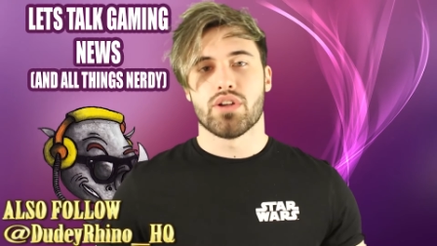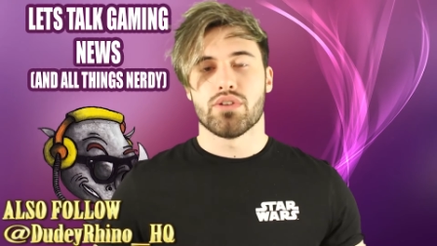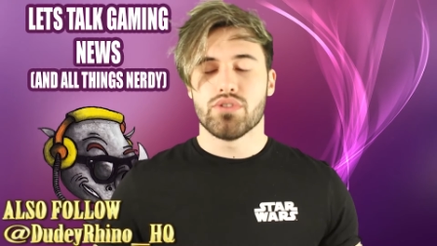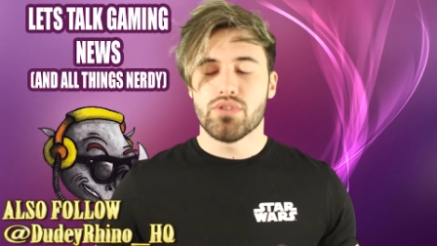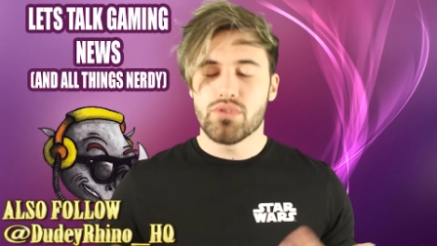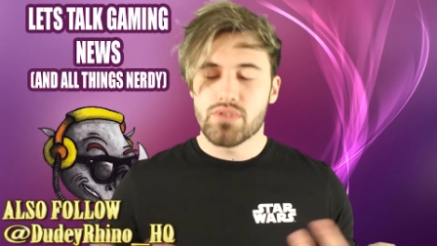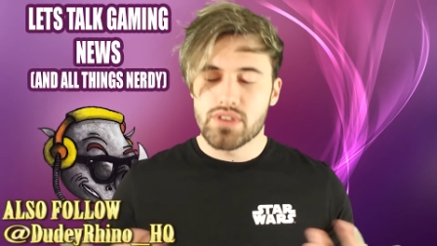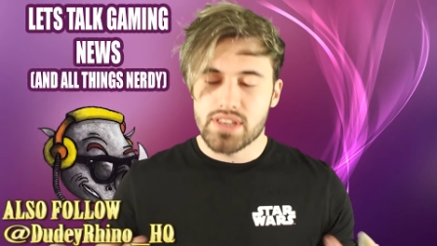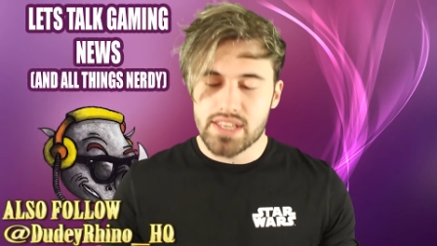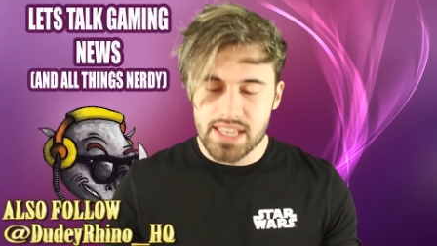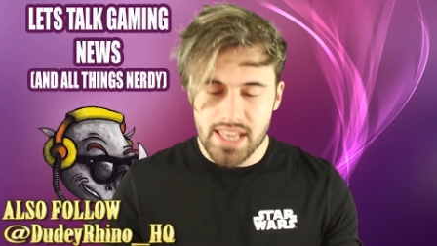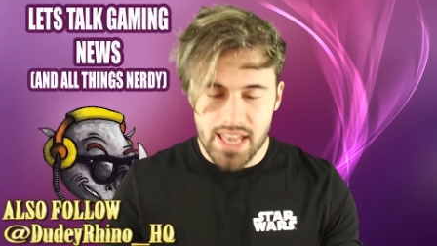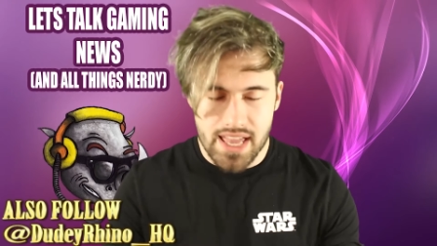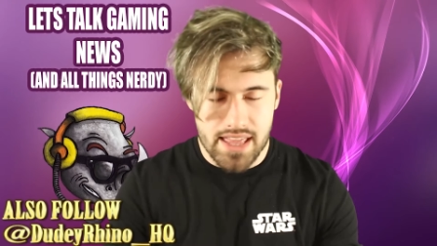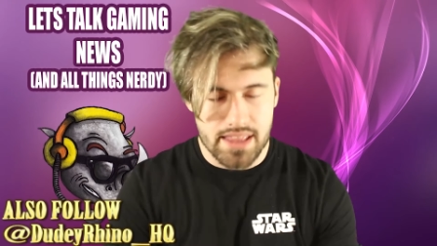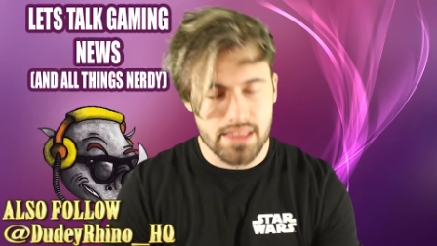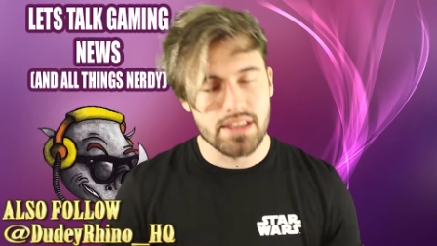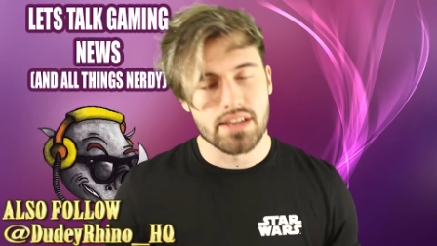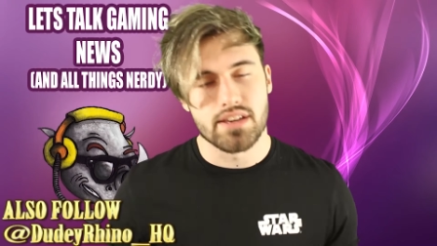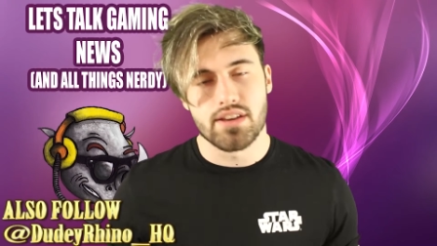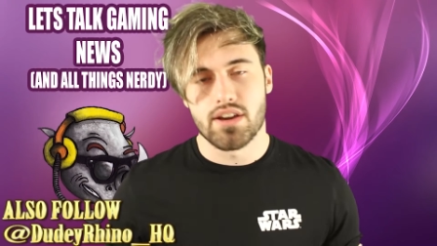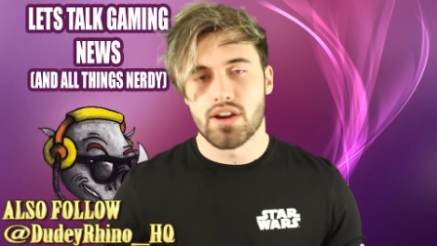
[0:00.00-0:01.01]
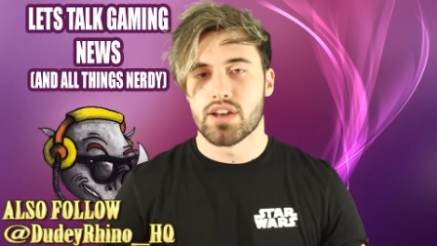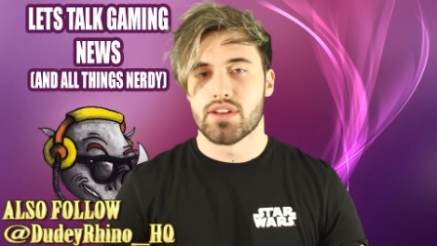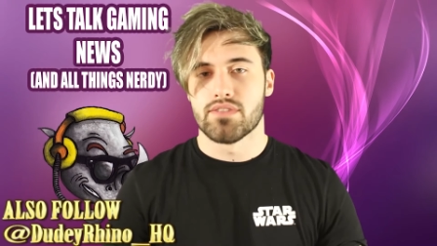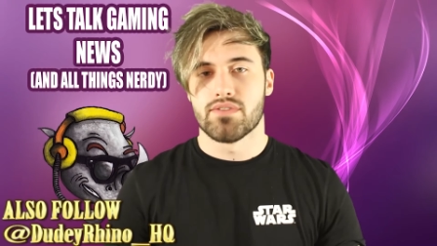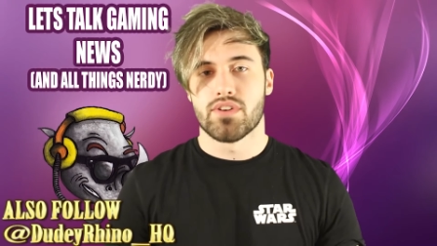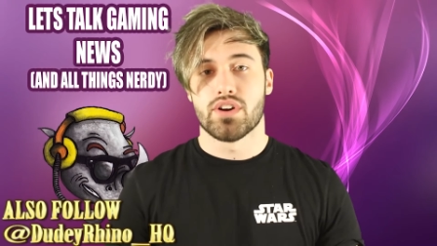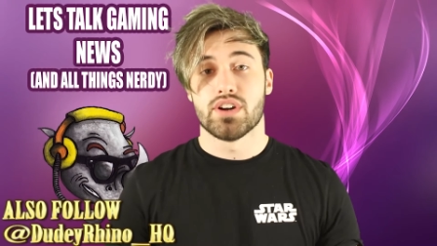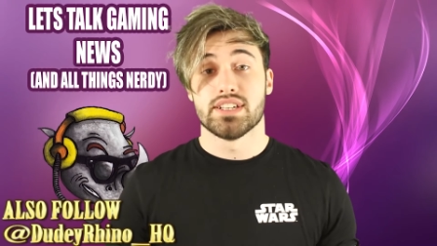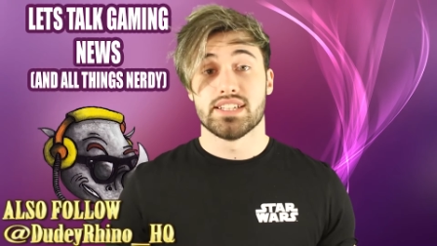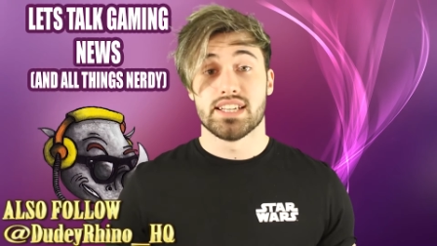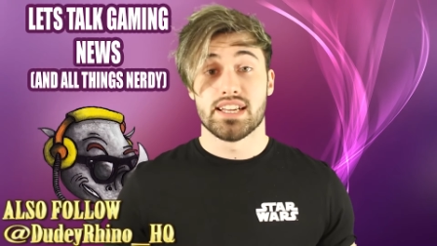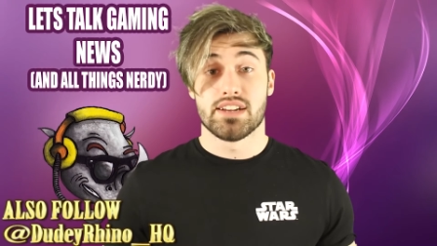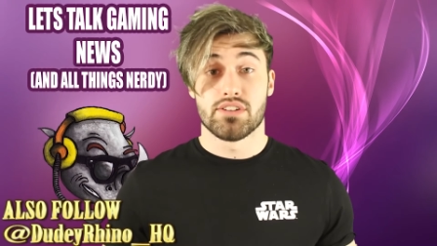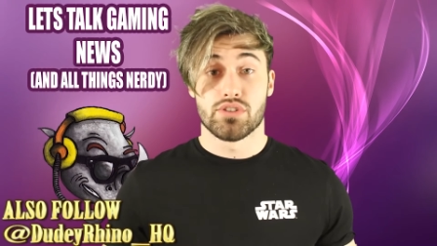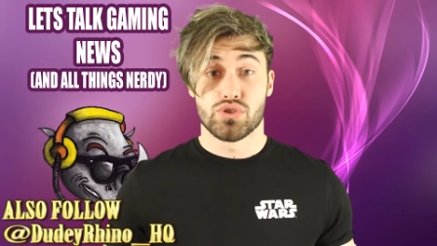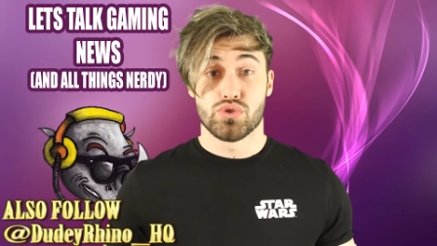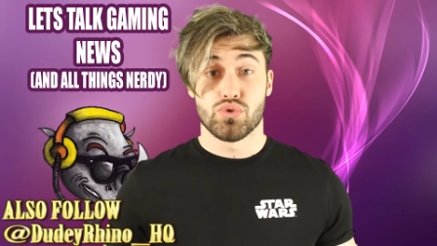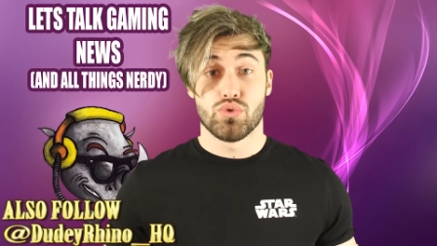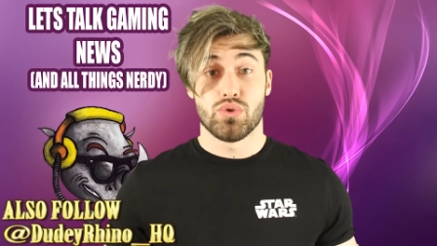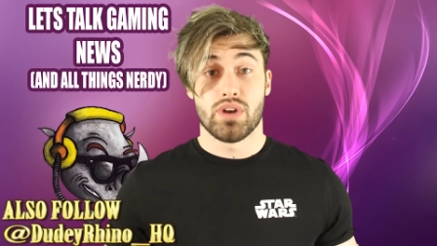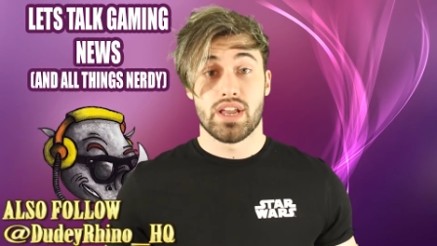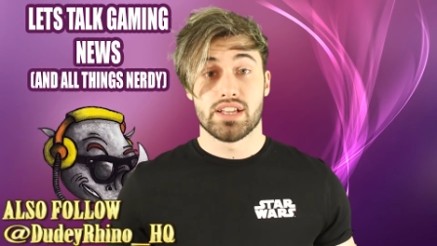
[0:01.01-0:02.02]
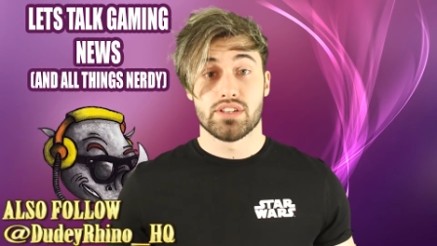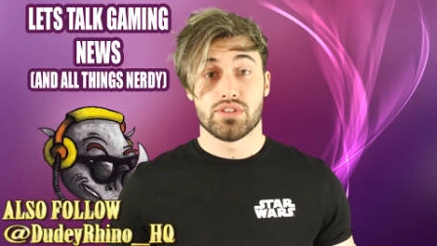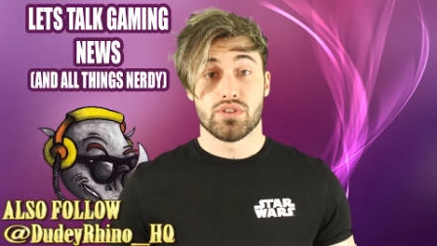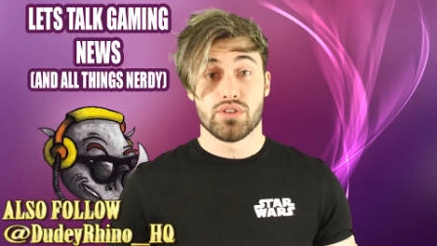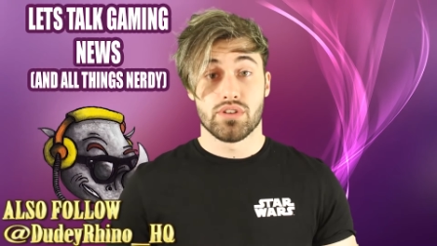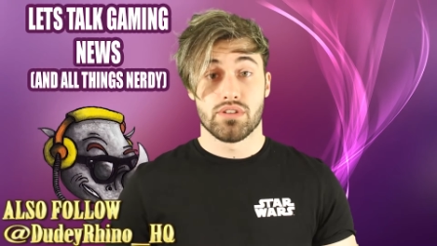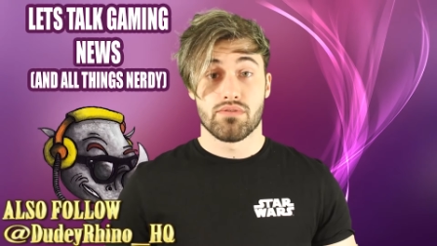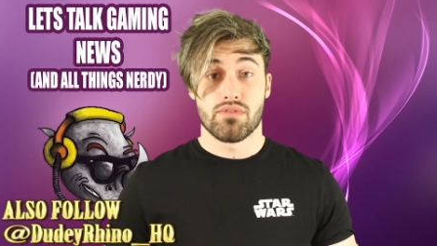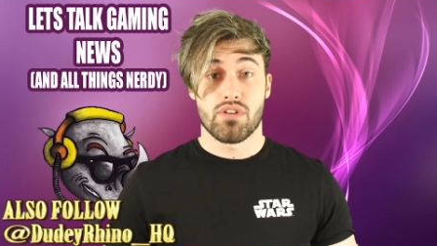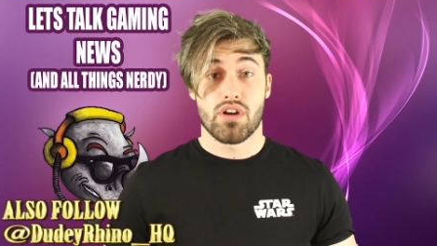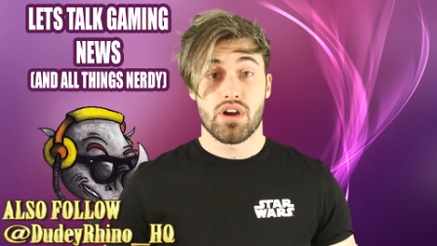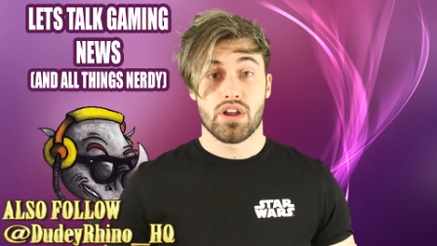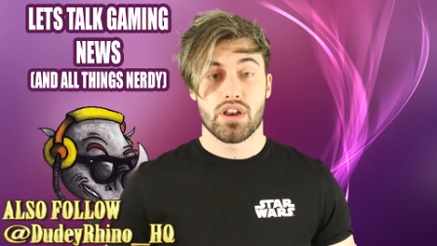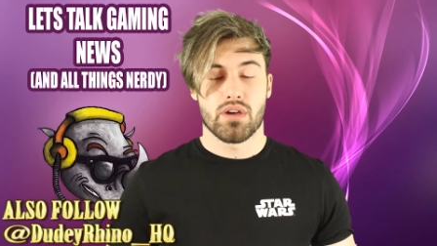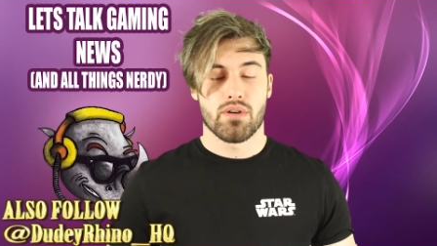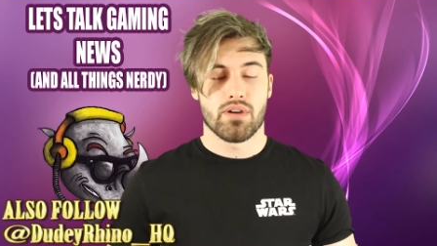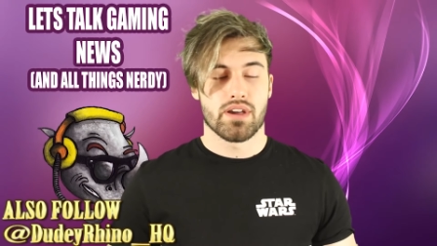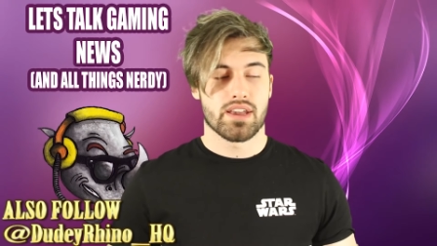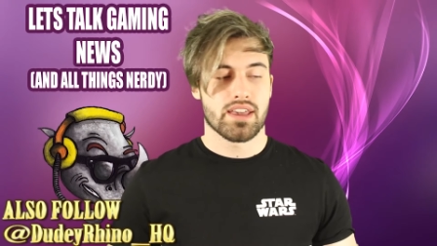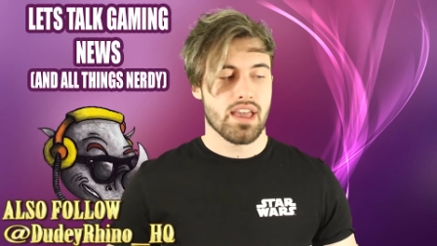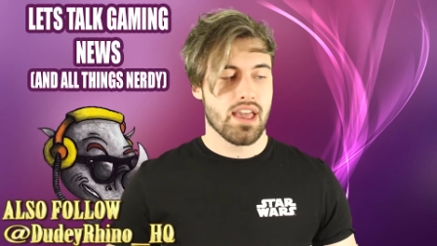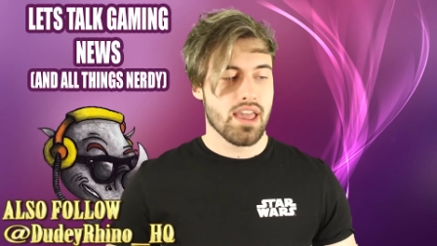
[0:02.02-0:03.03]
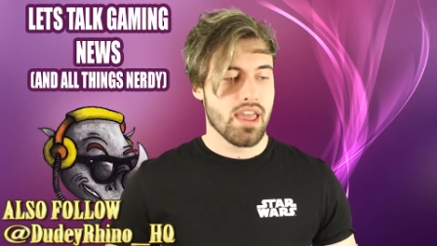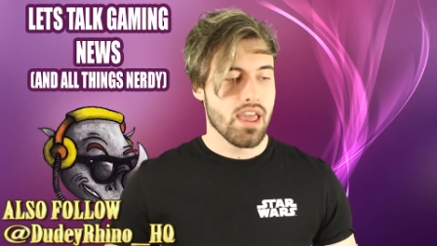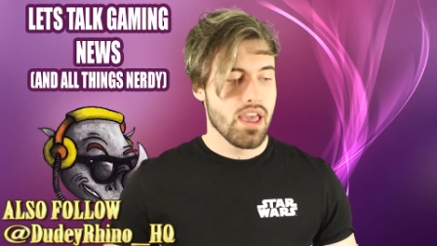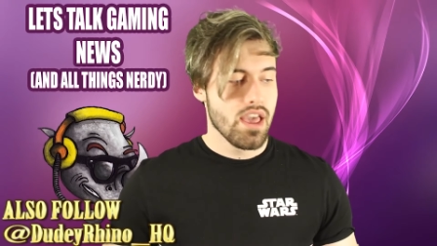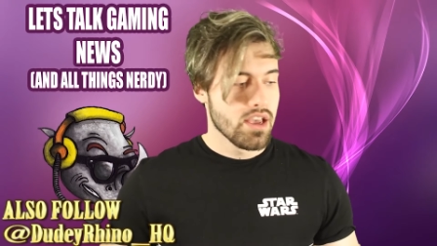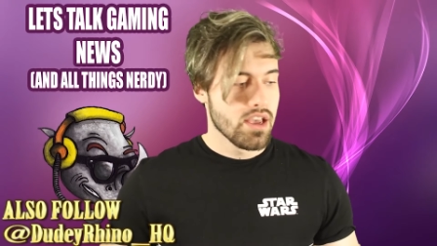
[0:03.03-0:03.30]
You get the kind of idea. It's all at Dudey Rhino, okay?